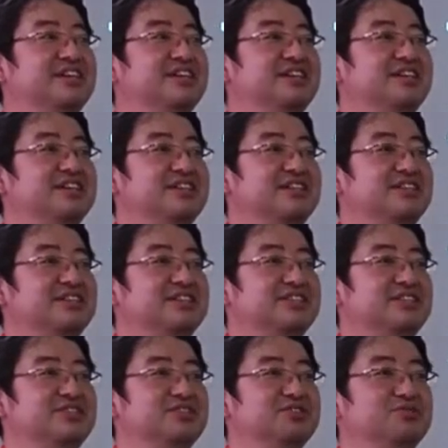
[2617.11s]
So we
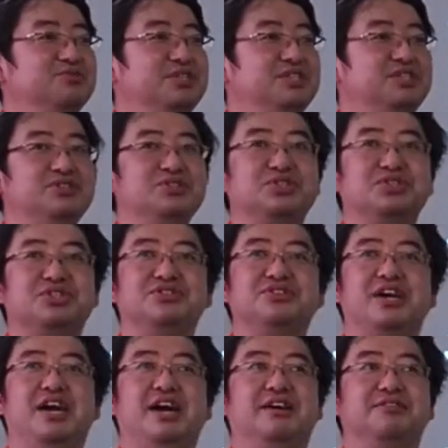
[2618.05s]
used to have
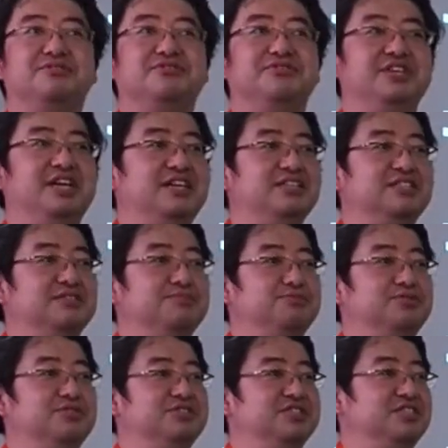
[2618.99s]
create the
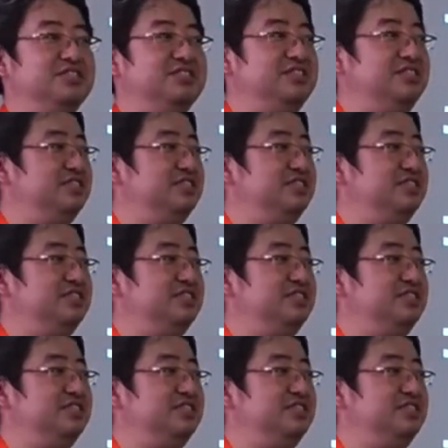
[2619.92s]
processes that